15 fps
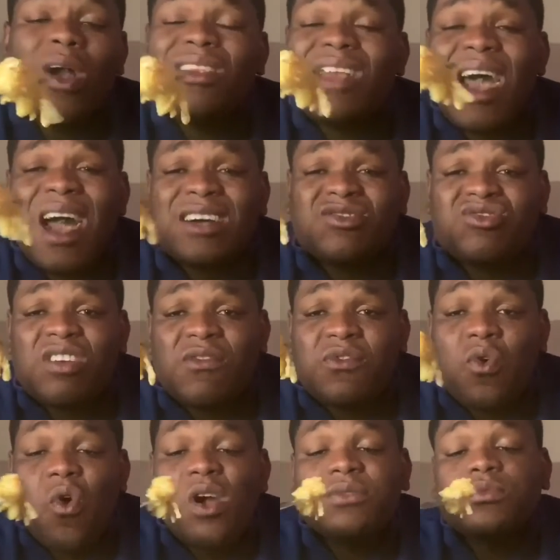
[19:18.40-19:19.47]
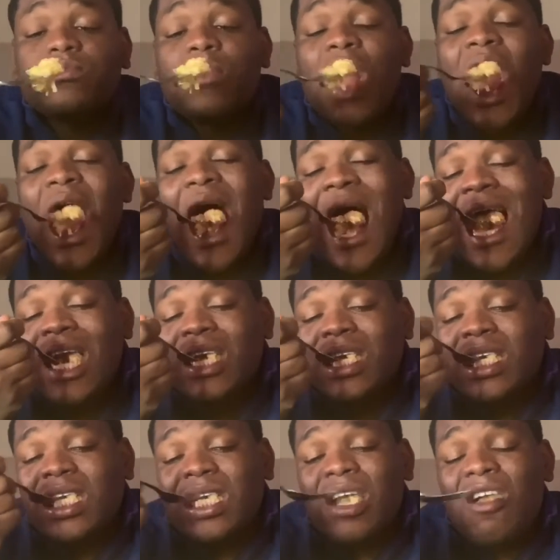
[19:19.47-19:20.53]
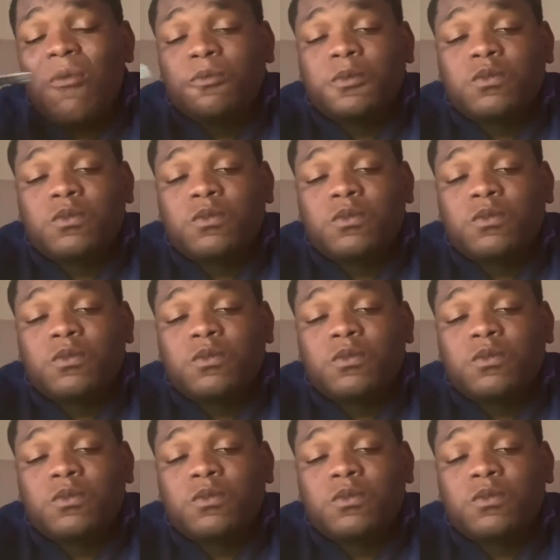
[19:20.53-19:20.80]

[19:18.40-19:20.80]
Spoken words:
asked, of course. Because